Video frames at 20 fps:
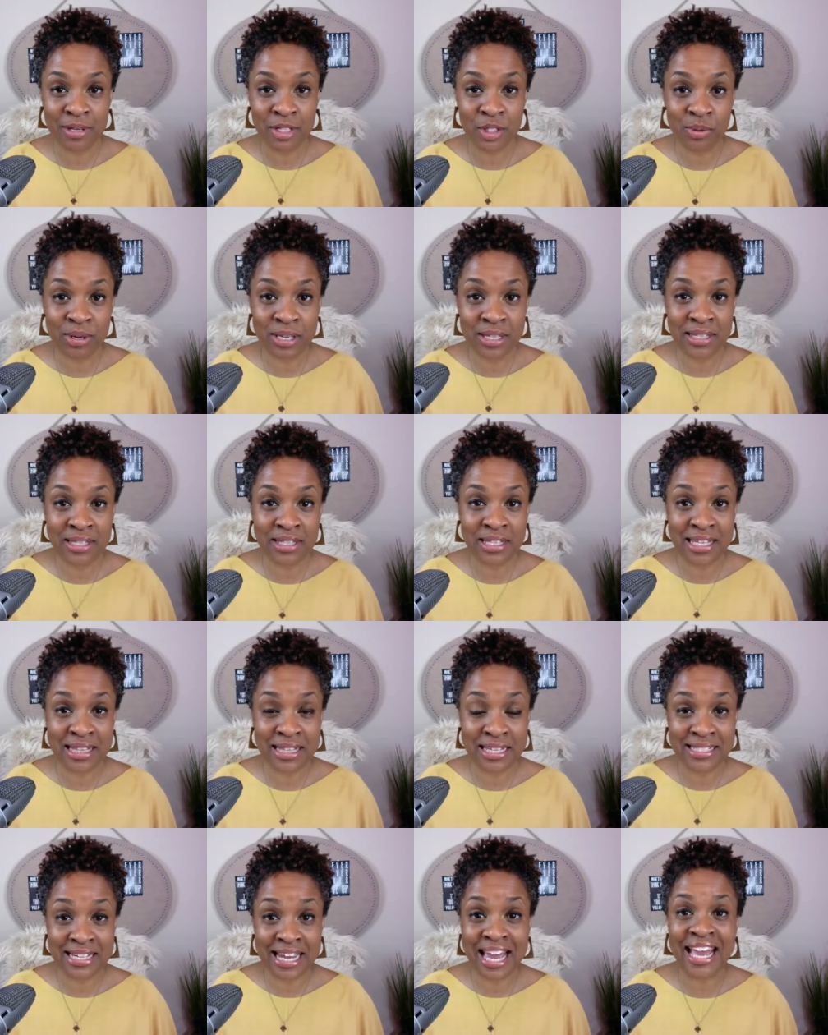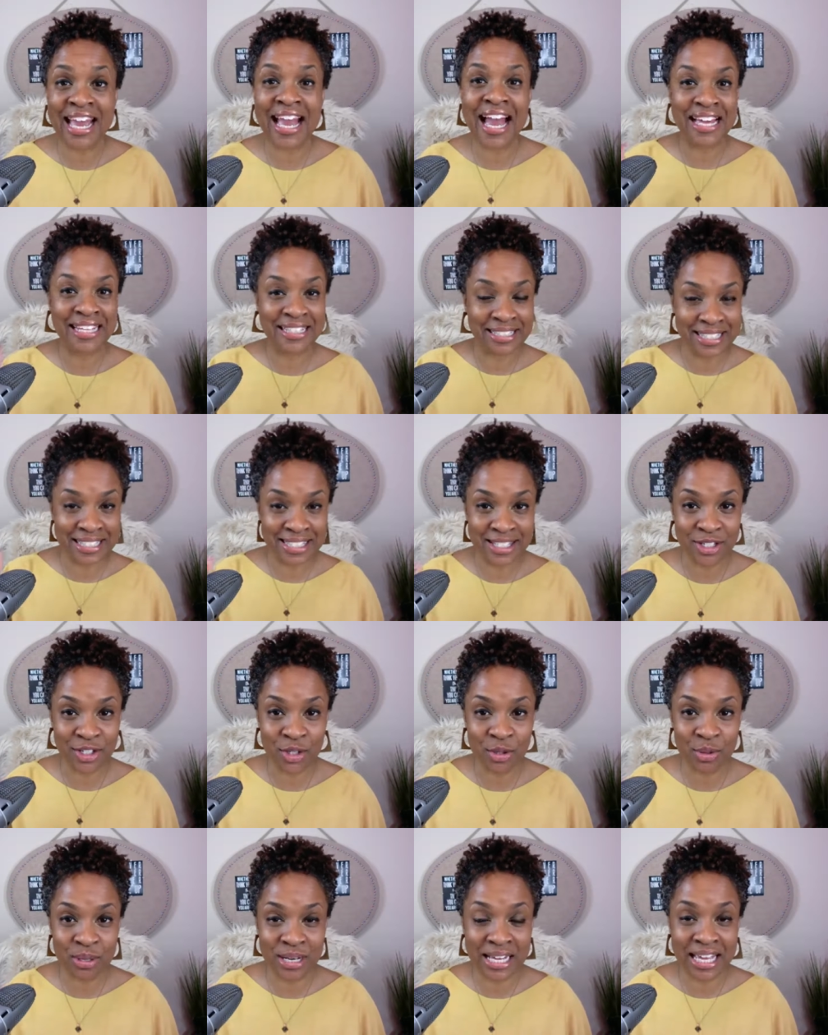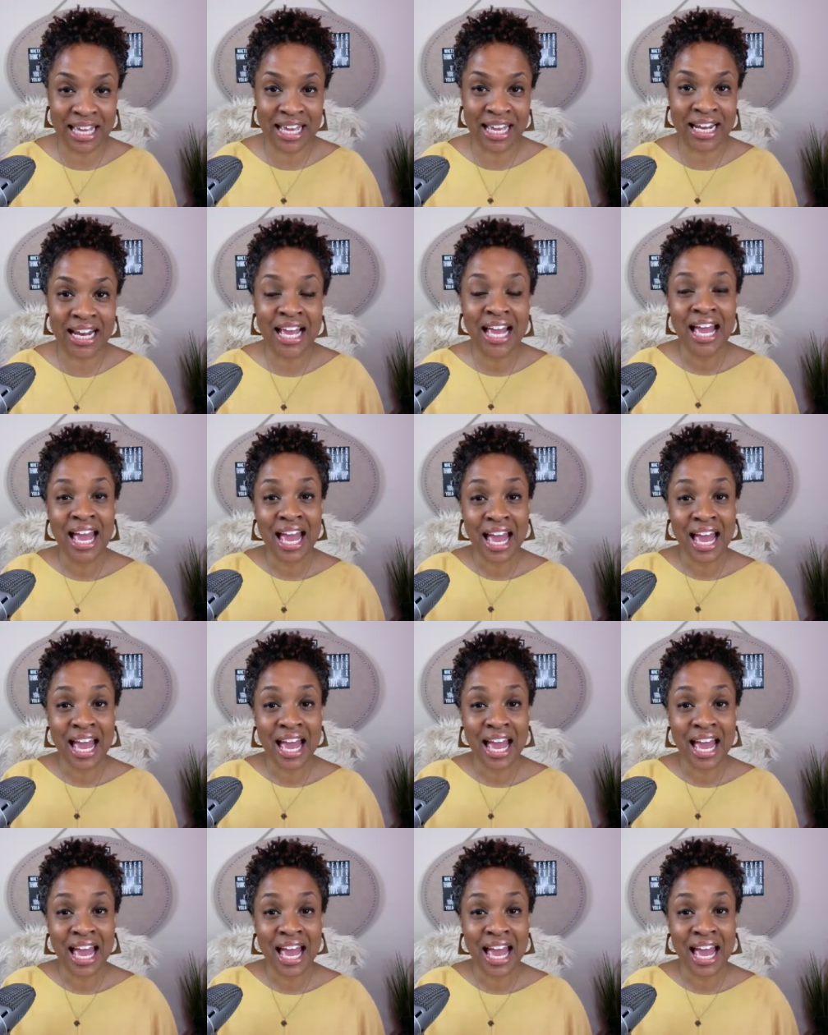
in between in the day, I listen to it again.